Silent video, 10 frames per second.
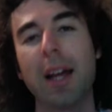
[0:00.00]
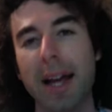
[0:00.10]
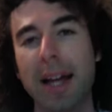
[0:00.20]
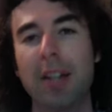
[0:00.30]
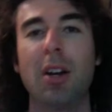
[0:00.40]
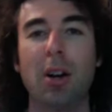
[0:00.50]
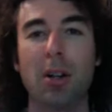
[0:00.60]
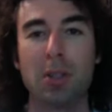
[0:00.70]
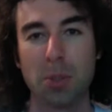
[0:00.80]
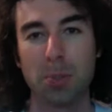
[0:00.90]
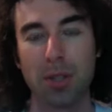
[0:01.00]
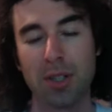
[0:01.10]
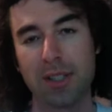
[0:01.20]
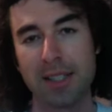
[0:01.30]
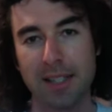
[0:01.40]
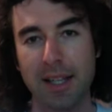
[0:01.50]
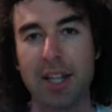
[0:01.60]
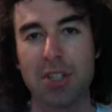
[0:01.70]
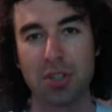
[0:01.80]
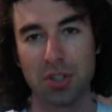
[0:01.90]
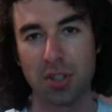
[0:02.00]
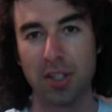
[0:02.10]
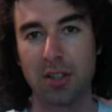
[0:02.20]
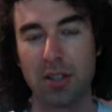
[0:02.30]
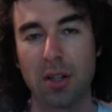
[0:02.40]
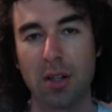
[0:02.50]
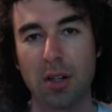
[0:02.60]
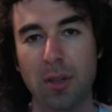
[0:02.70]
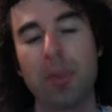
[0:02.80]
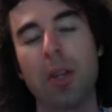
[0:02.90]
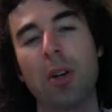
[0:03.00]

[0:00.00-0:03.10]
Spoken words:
at entrepreneurs-journey.com,